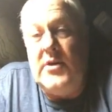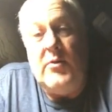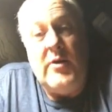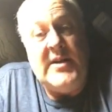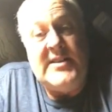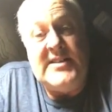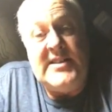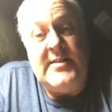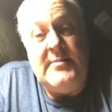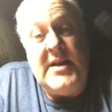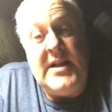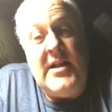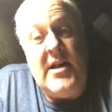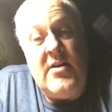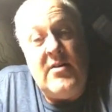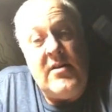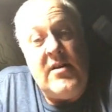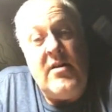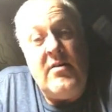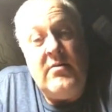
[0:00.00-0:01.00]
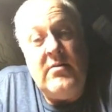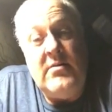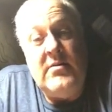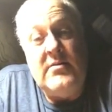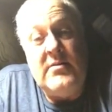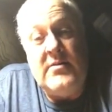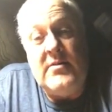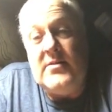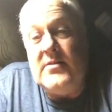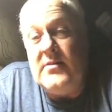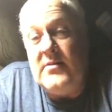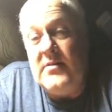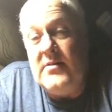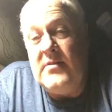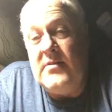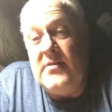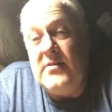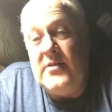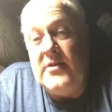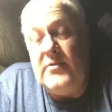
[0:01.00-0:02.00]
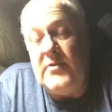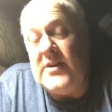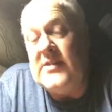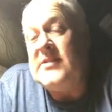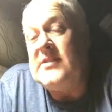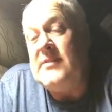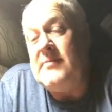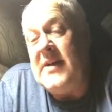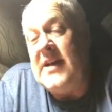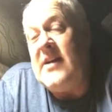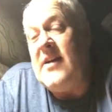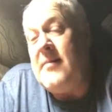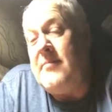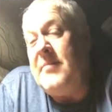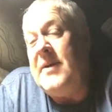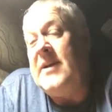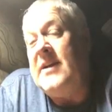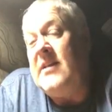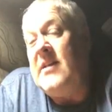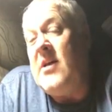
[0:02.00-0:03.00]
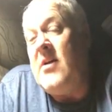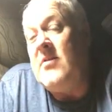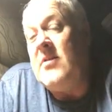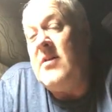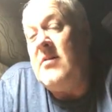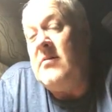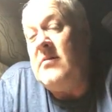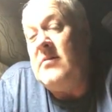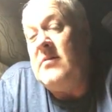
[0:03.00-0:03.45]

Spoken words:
want to see my logo? You want to see my company logo?